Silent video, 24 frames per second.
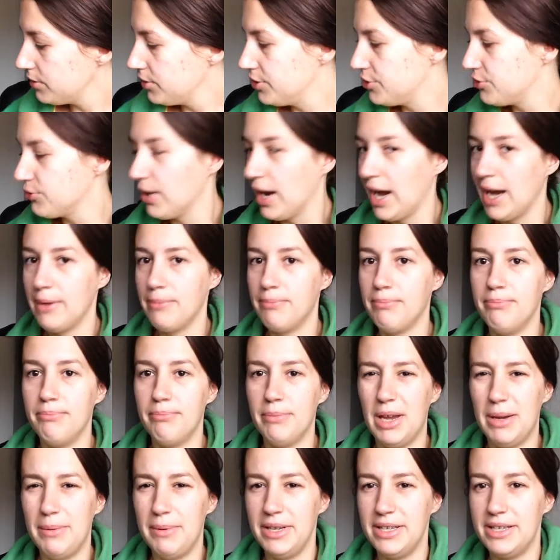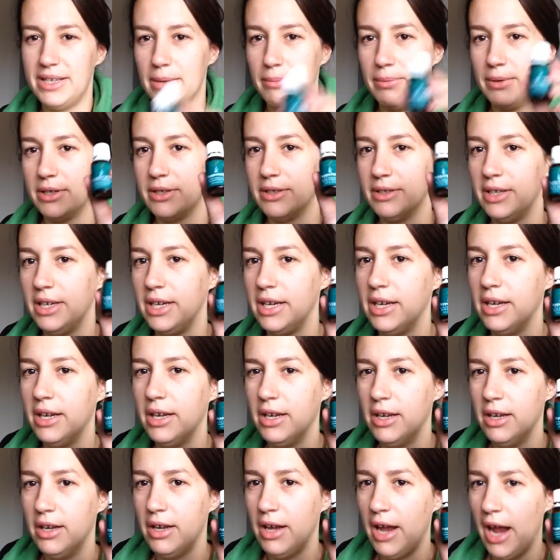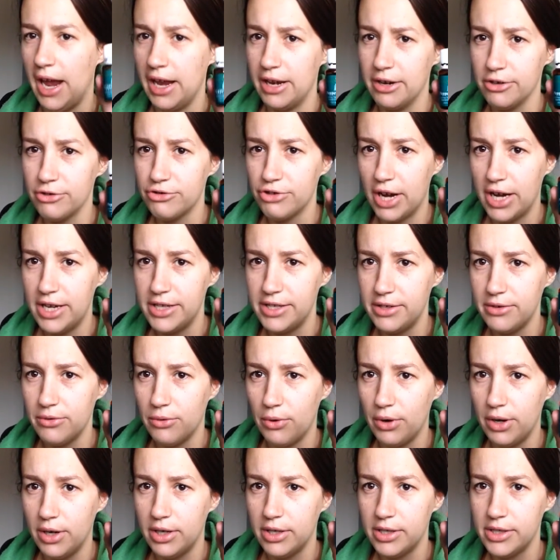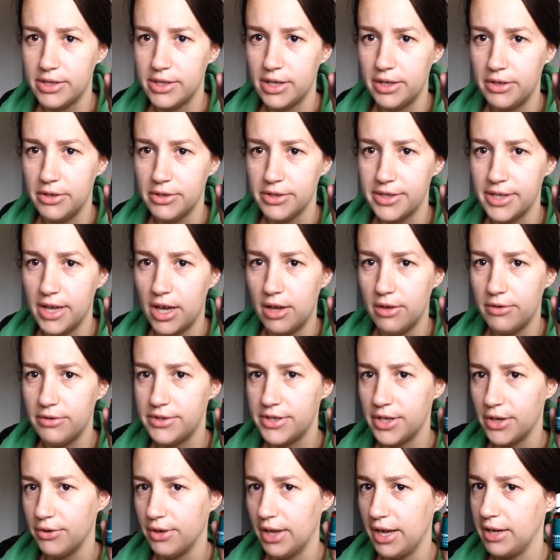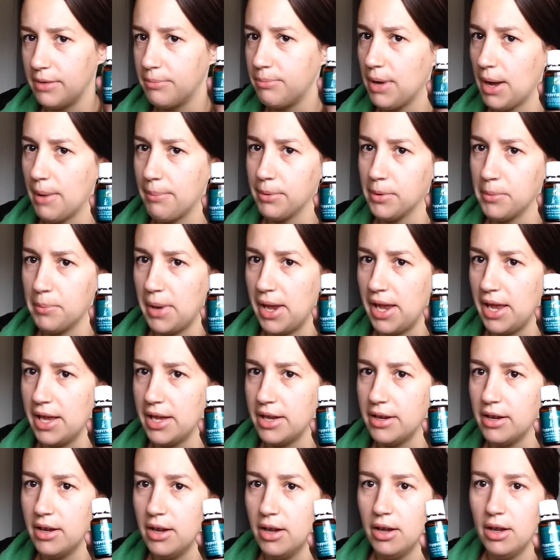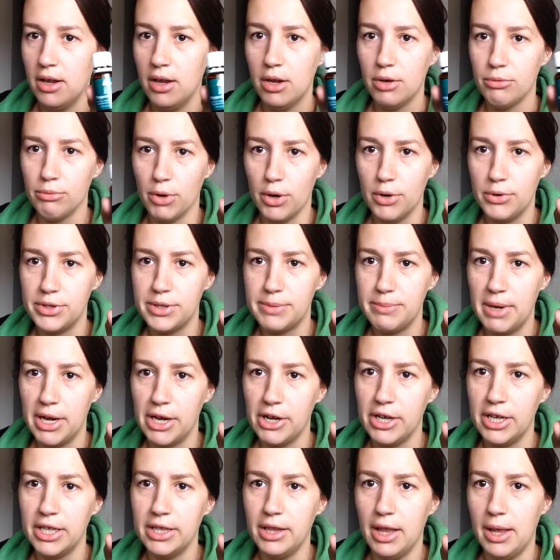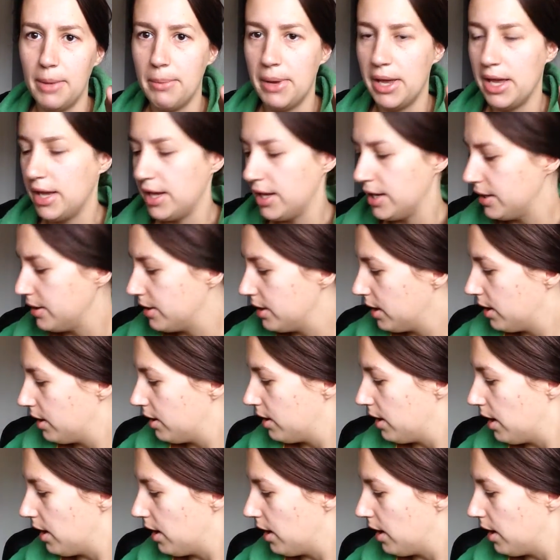to try maybe typically energizing oils on yourself. So like peppermint, rosemary, lemon,